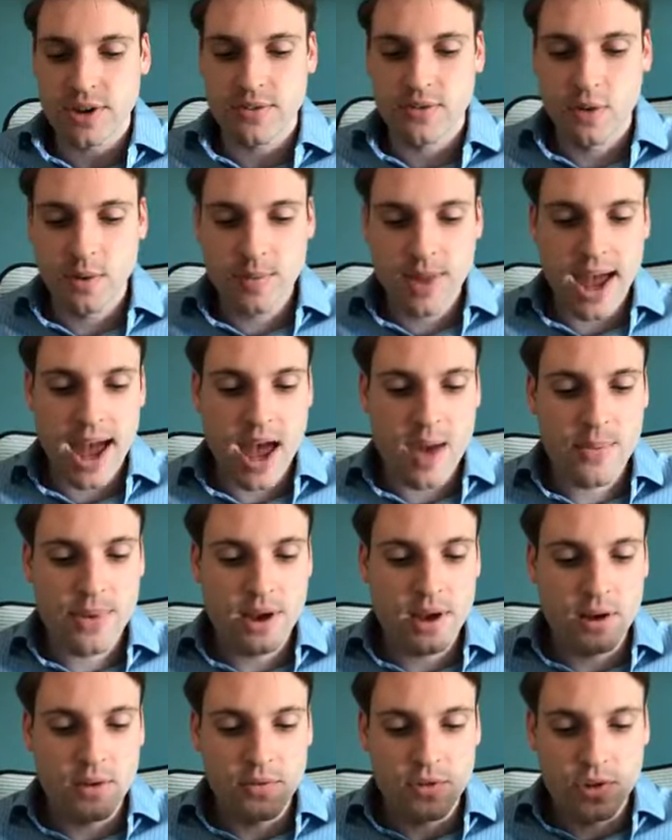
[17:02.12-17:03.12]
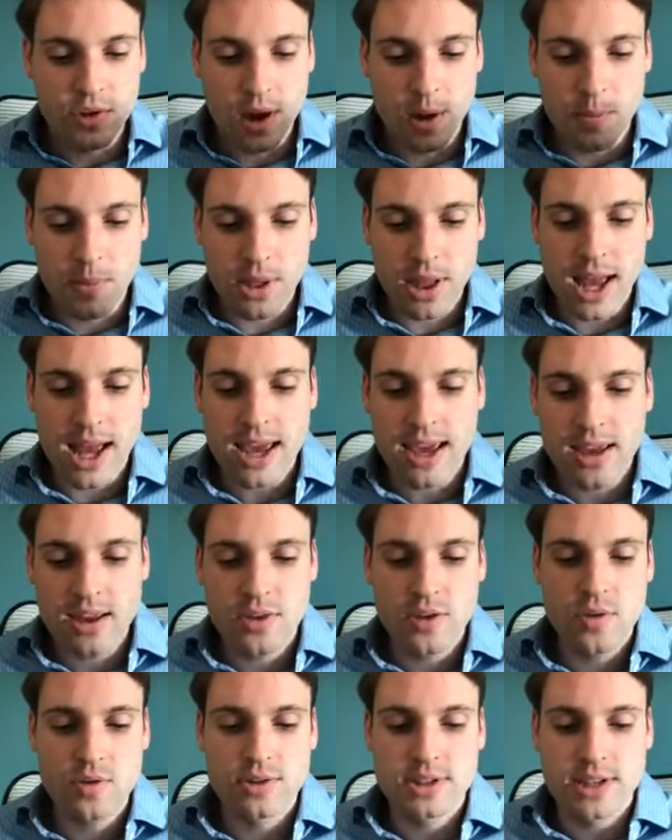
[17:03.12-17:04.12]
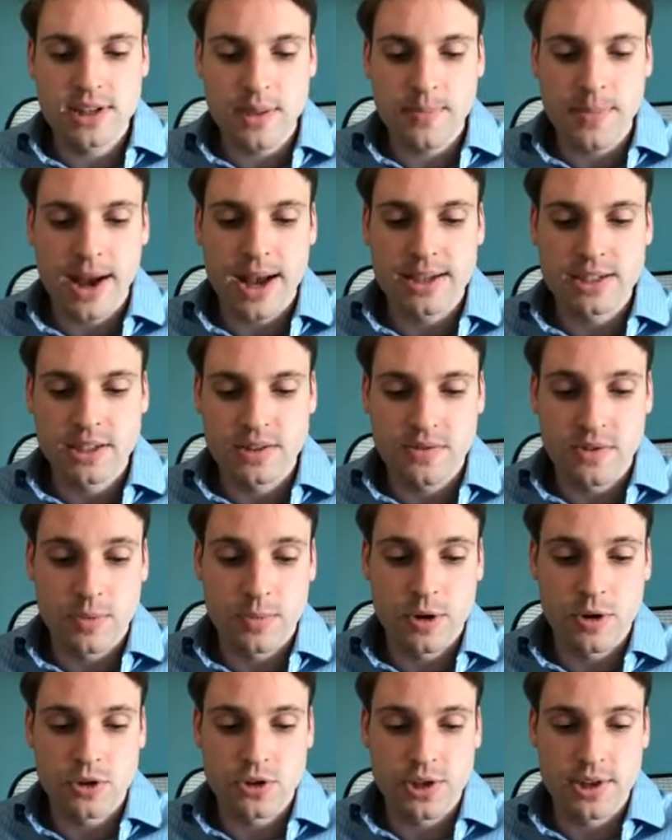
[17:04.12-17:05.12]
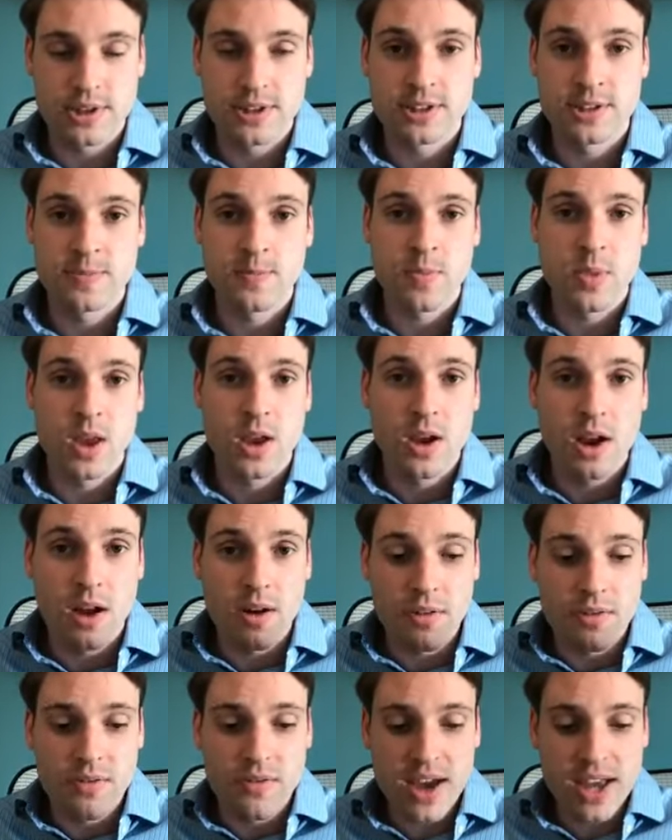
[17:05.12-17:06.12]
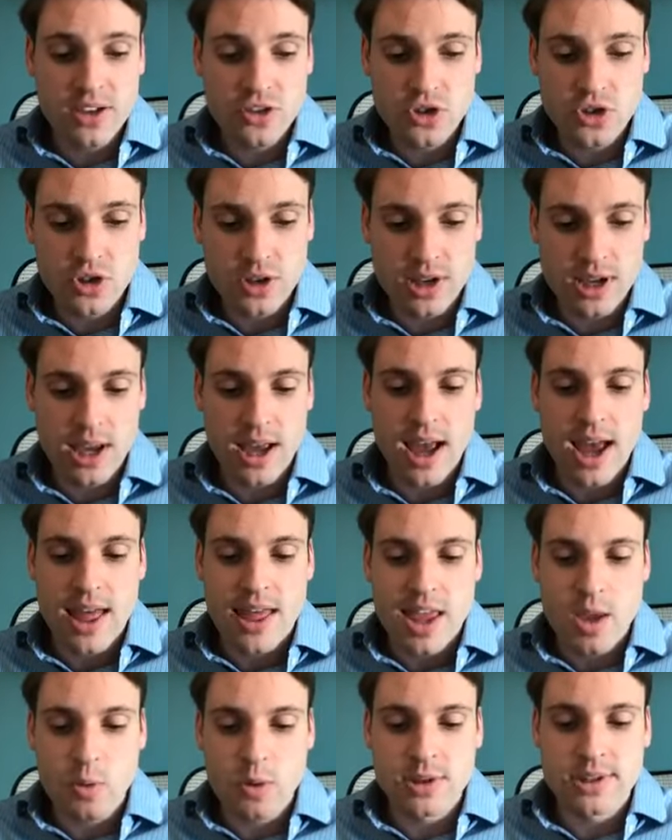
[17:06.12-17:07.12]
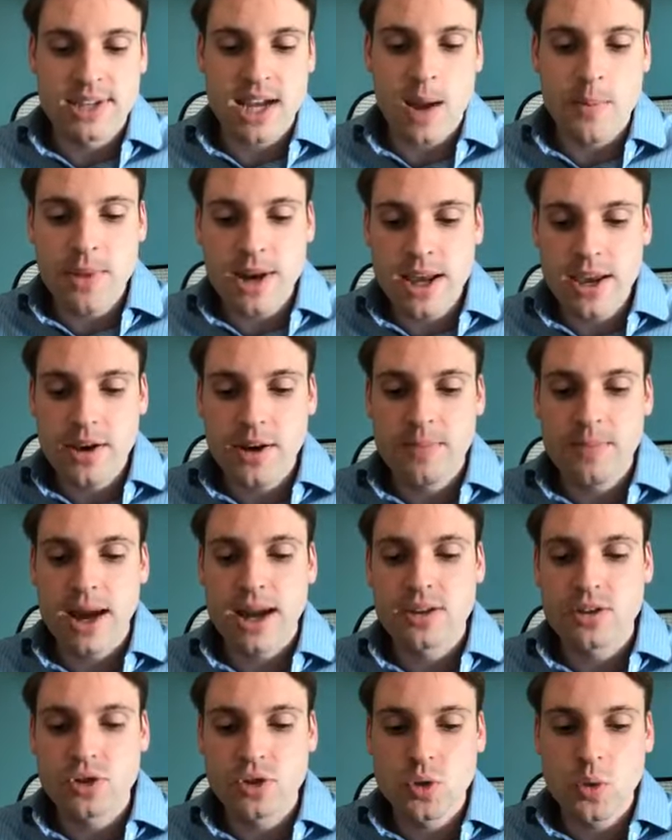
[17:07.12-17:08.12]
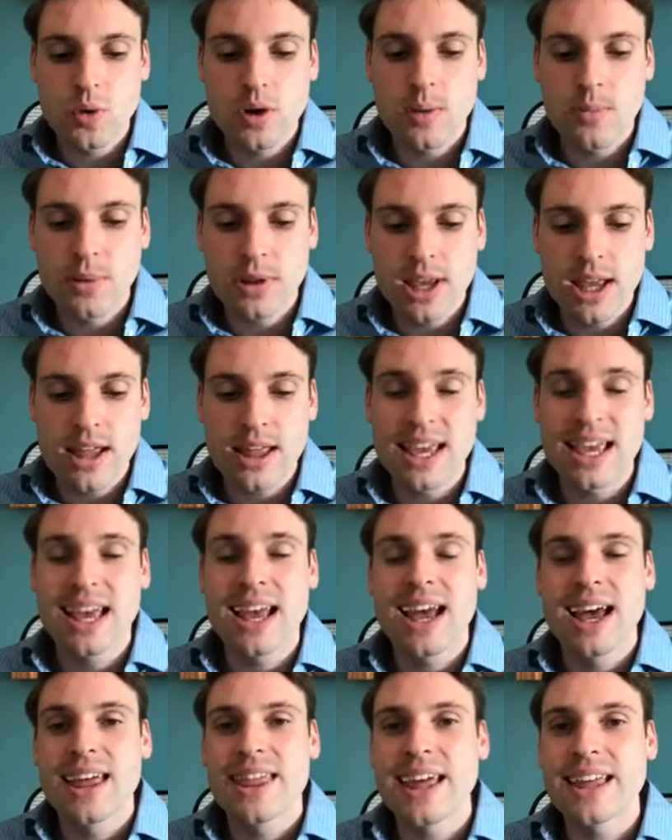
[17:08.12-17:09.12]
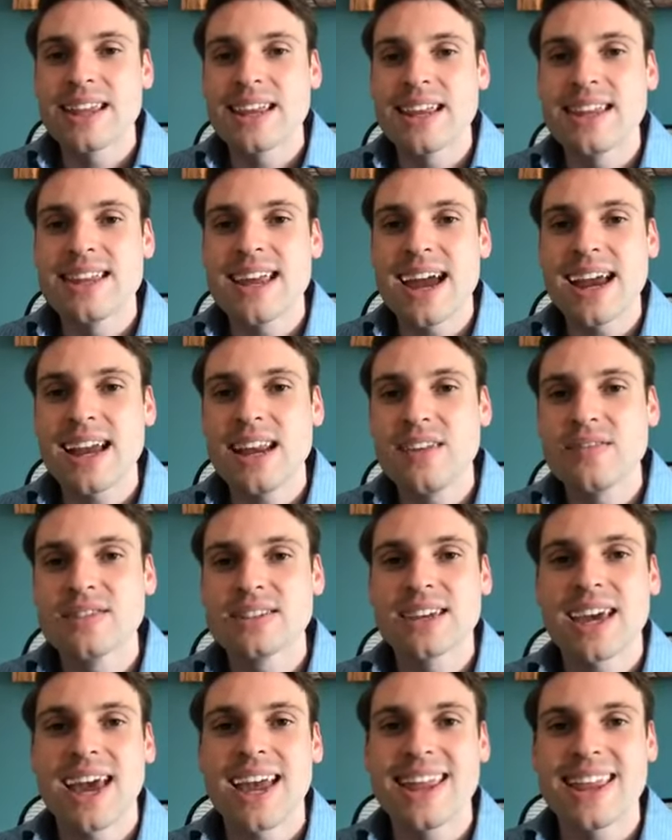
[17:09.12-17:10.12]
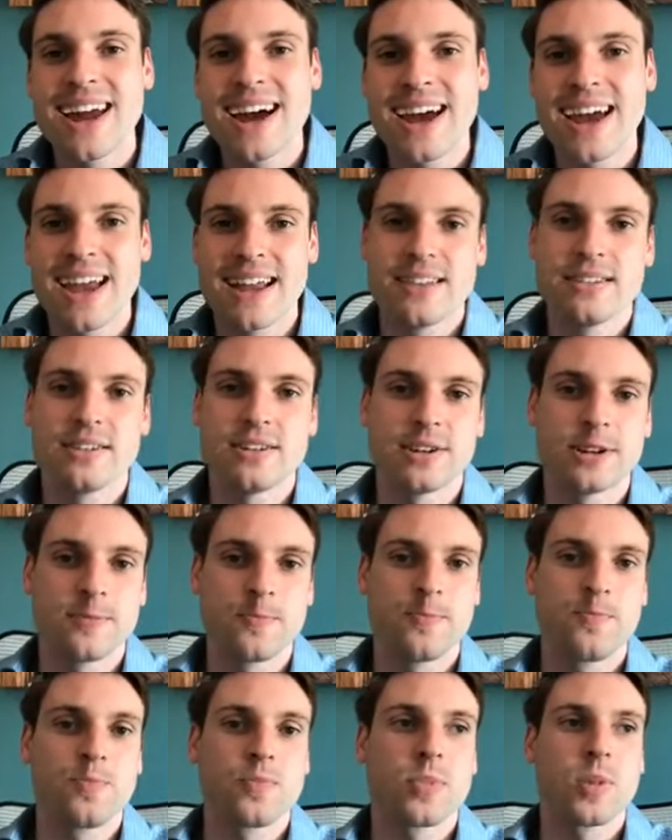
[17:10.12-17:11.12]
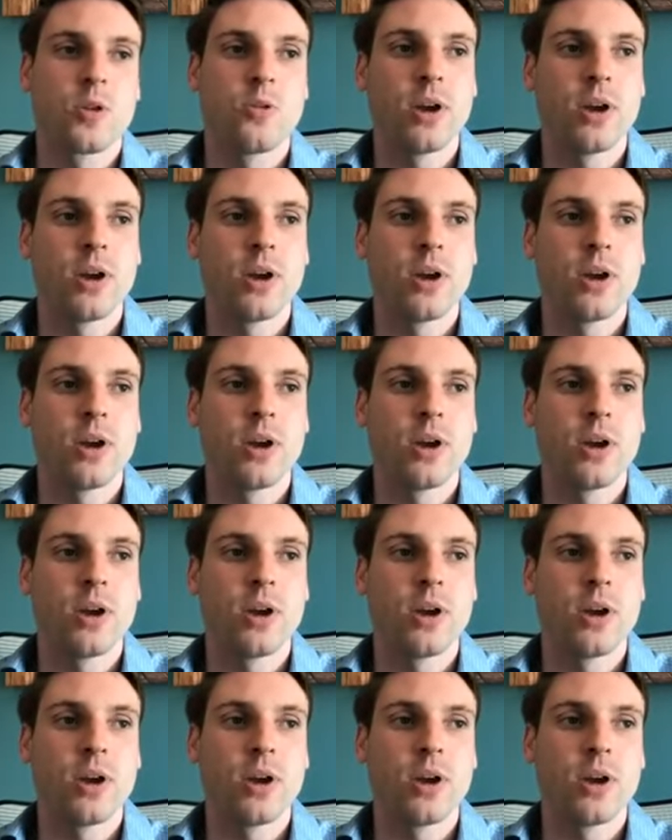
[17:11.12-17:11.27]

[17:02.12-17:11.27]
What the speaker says: this, right? Form the habit of applying and using the positive emotions. Eventually, they will dominate your mind so completely that the negatives cannot enter,